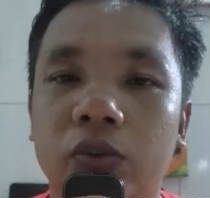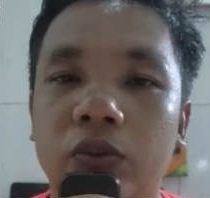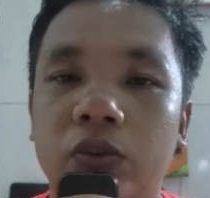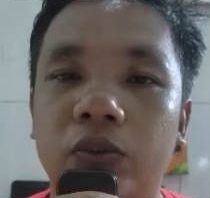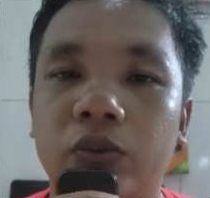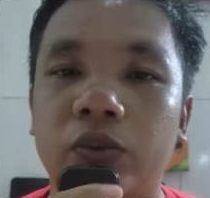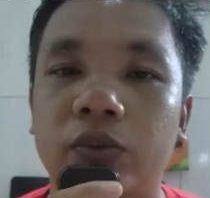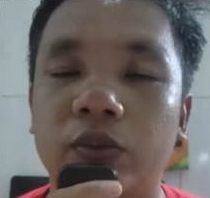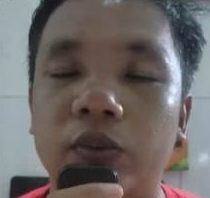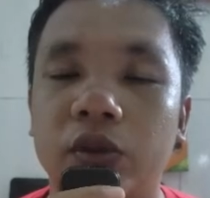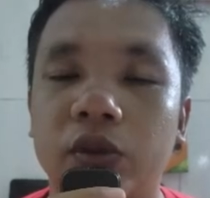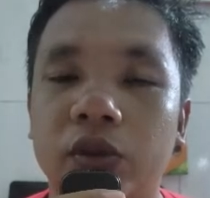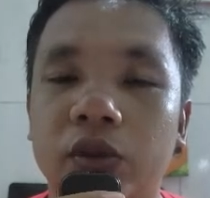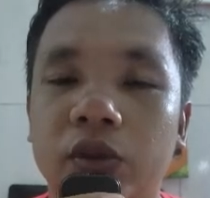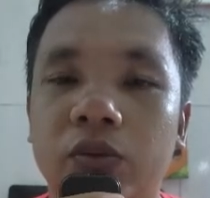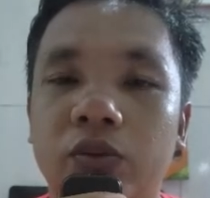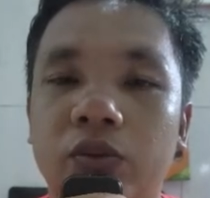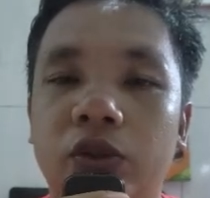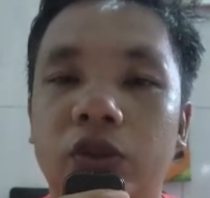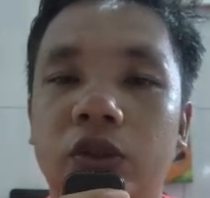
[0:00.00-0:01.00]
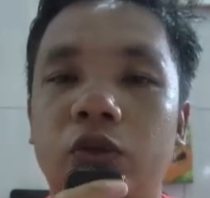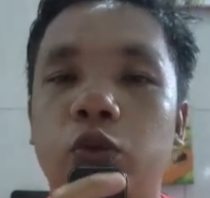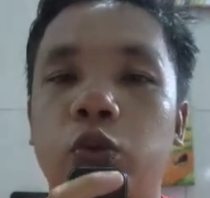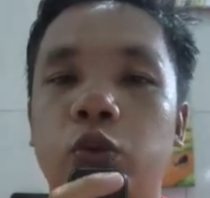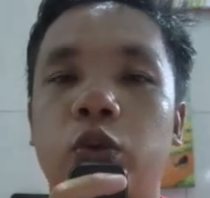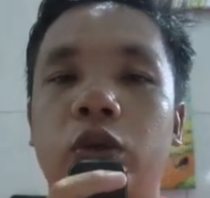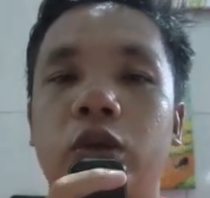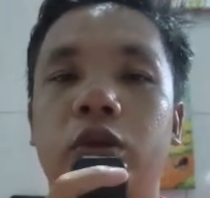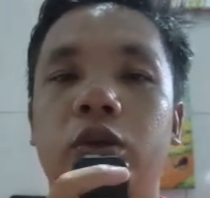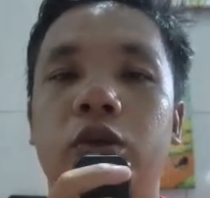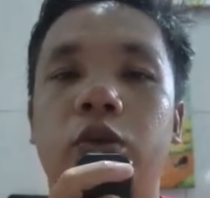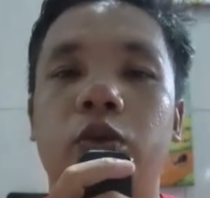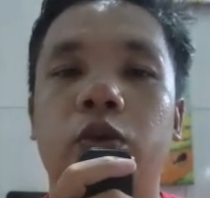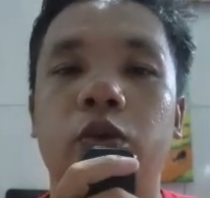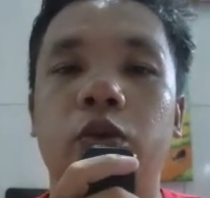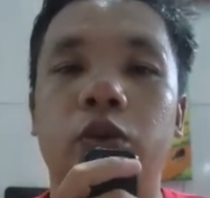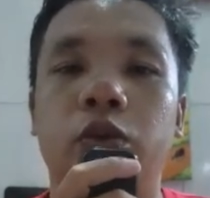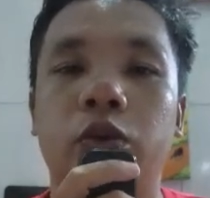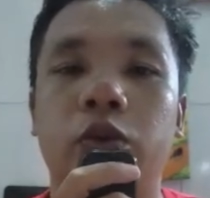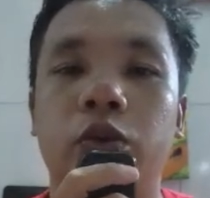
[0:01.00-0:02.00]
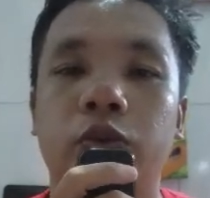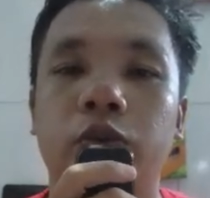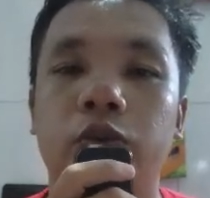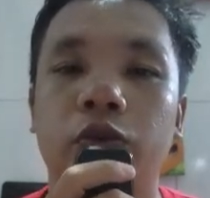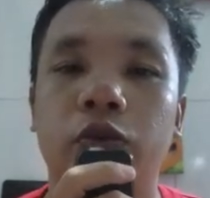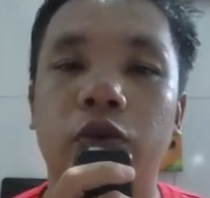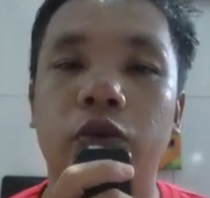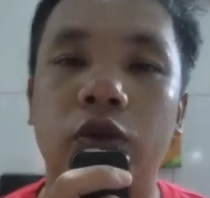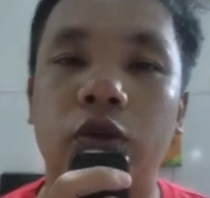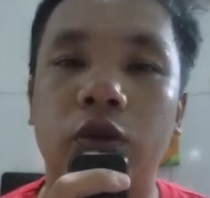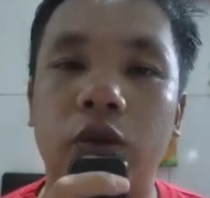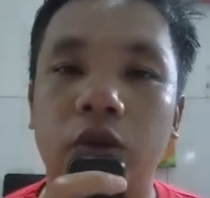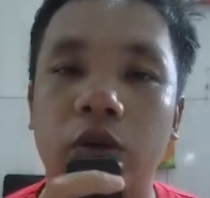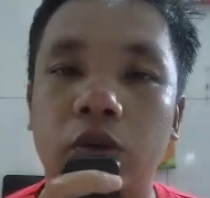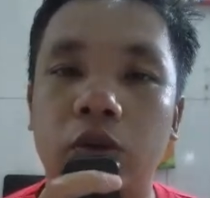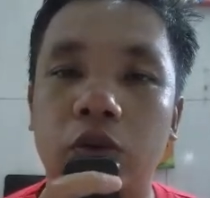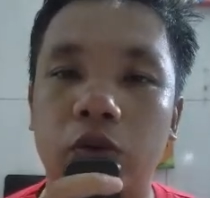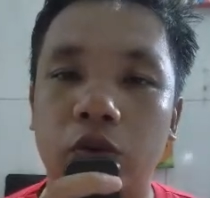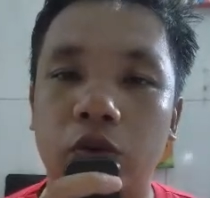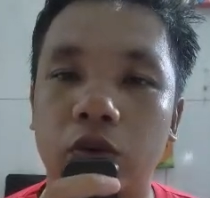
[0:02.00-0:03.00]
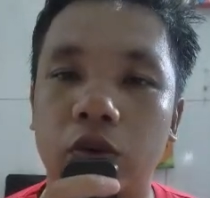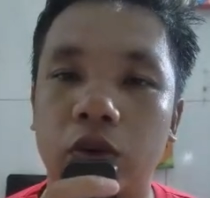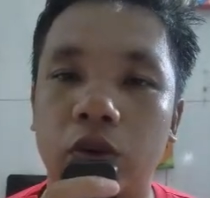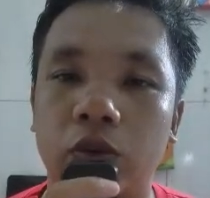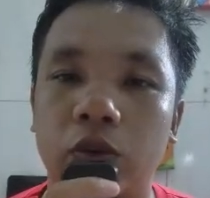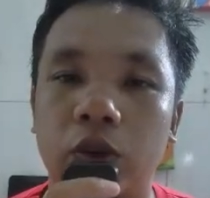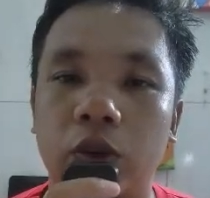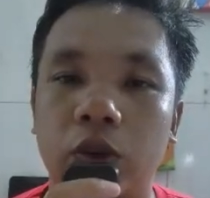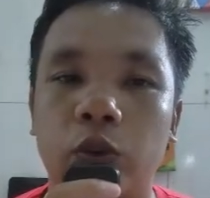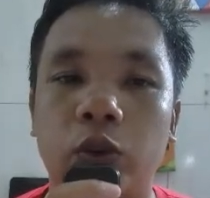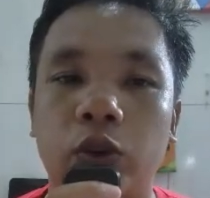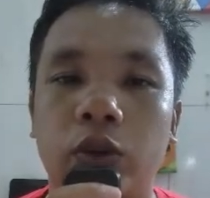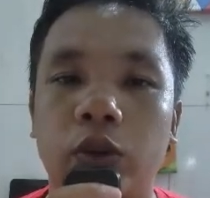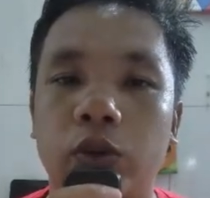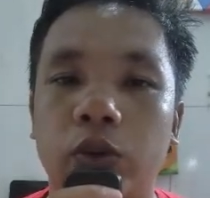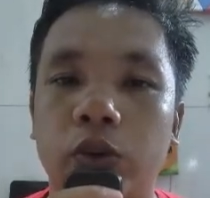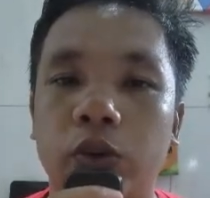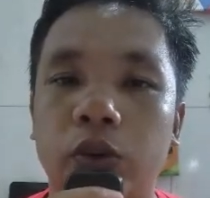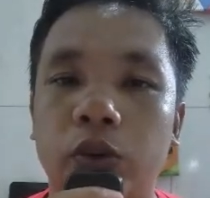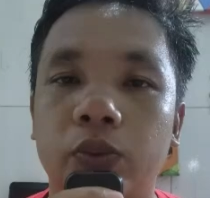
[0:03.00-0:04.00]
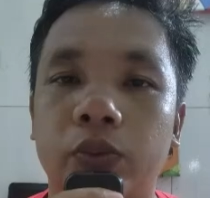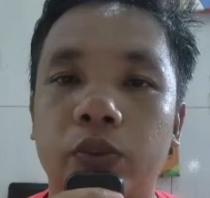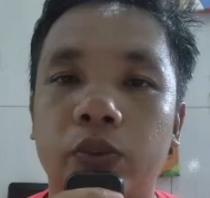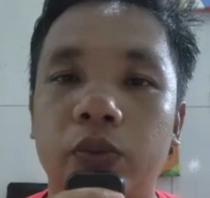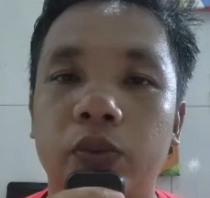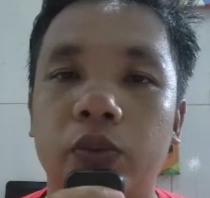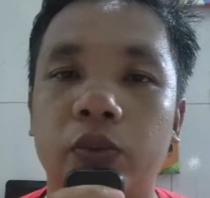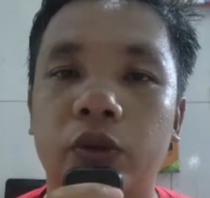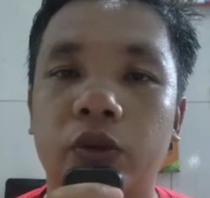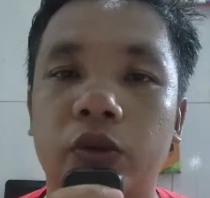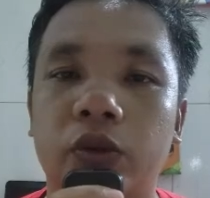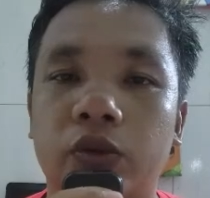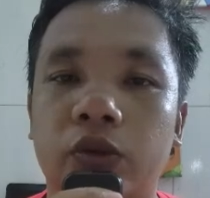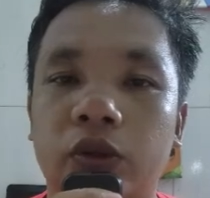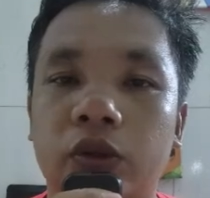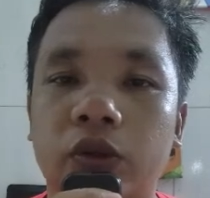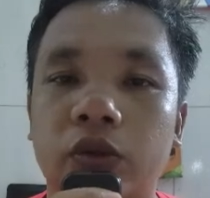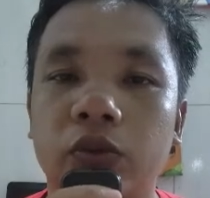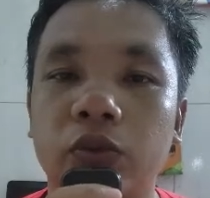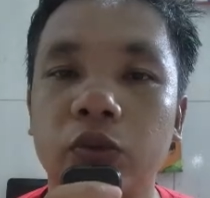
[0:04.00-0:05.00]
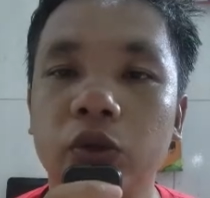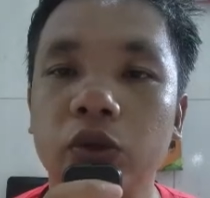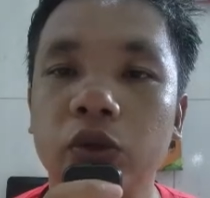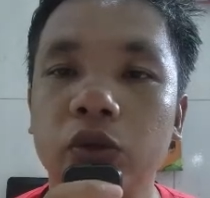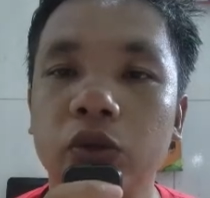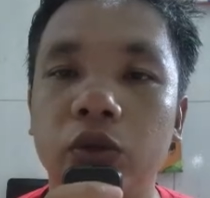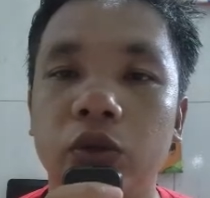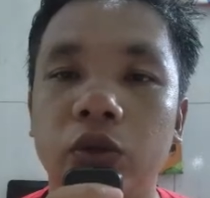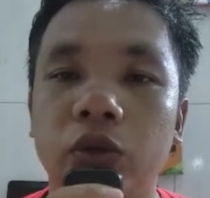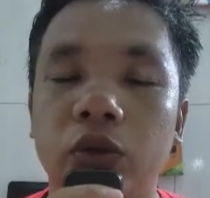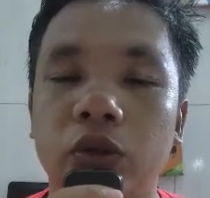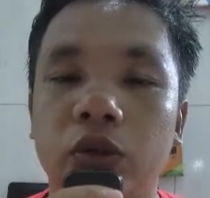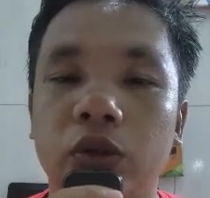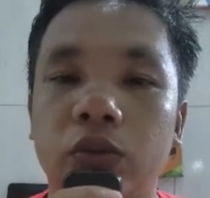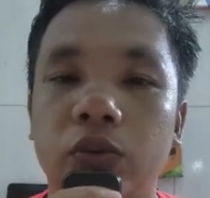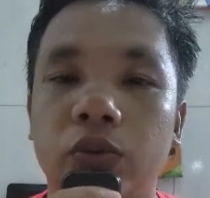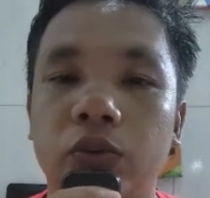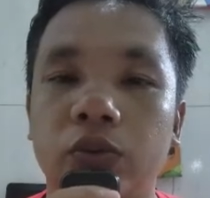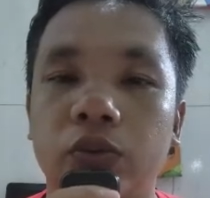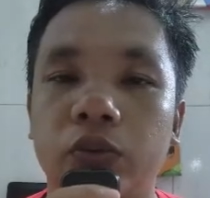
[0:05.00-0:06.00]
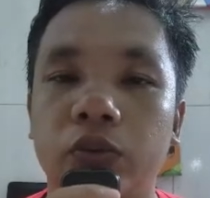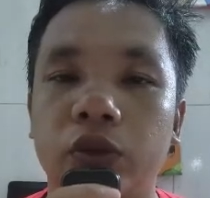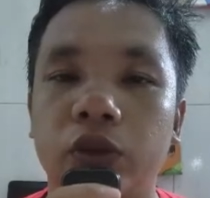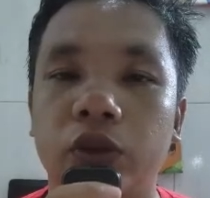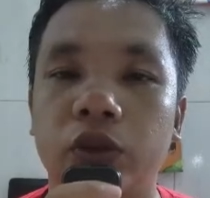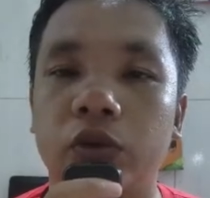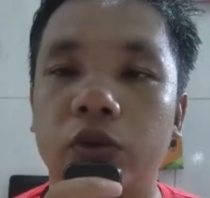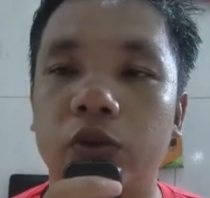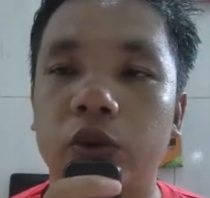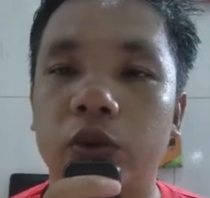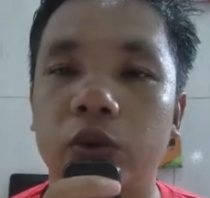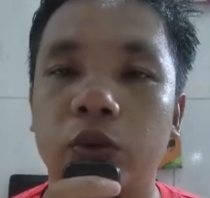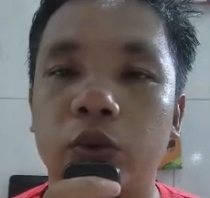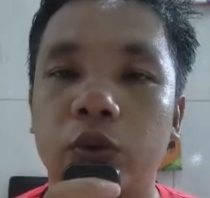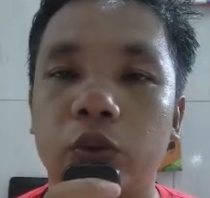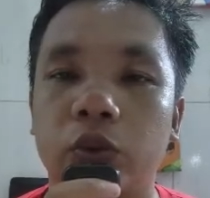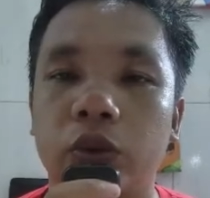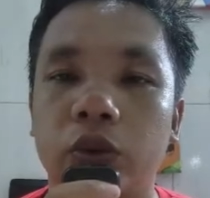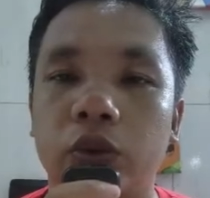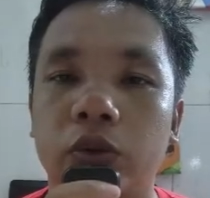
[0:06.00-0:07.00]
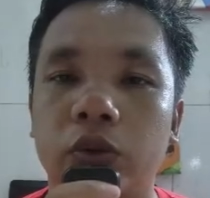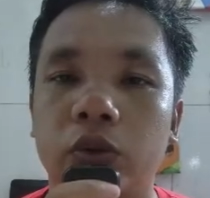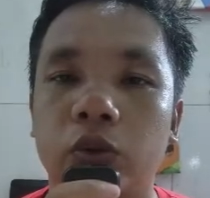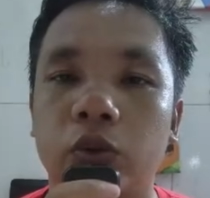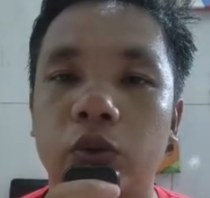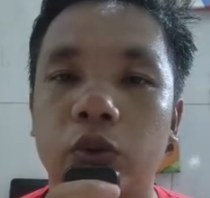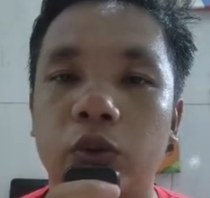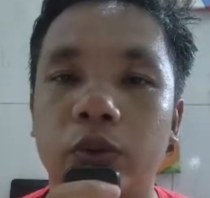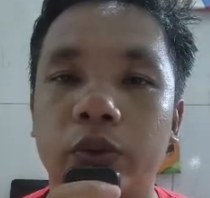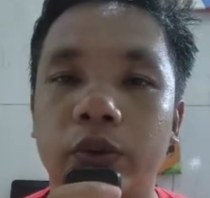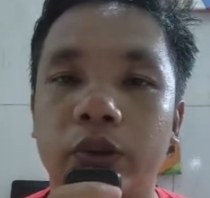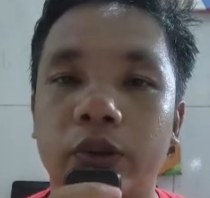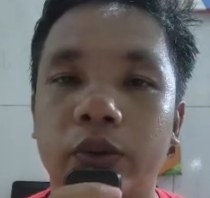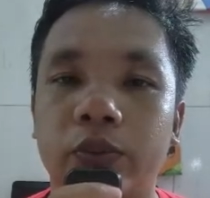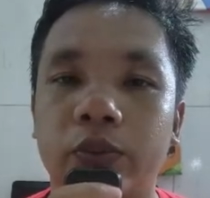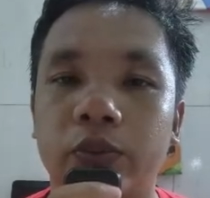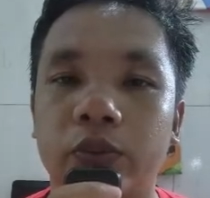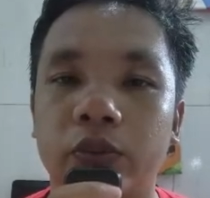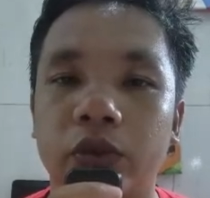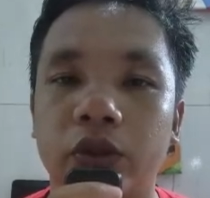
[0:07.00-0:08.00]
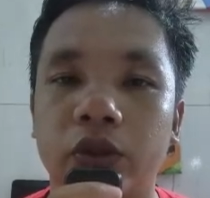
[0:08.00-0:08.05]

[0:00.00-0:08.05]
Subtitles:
Determined, Lucas began making plans. He didn't want to return as Lucas, the billionaire heir.